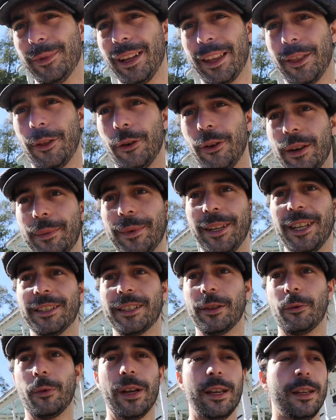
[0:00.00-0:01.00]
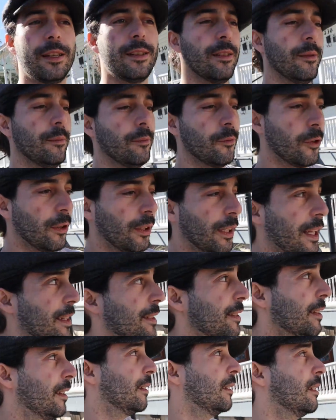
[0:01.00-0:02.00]
like 30 minutes away, more or
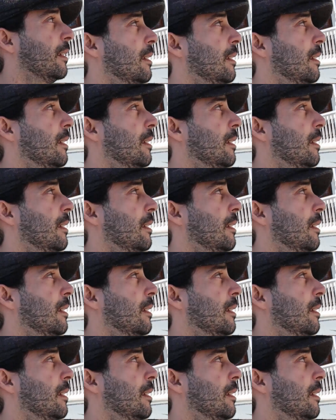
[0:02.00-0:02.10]
less.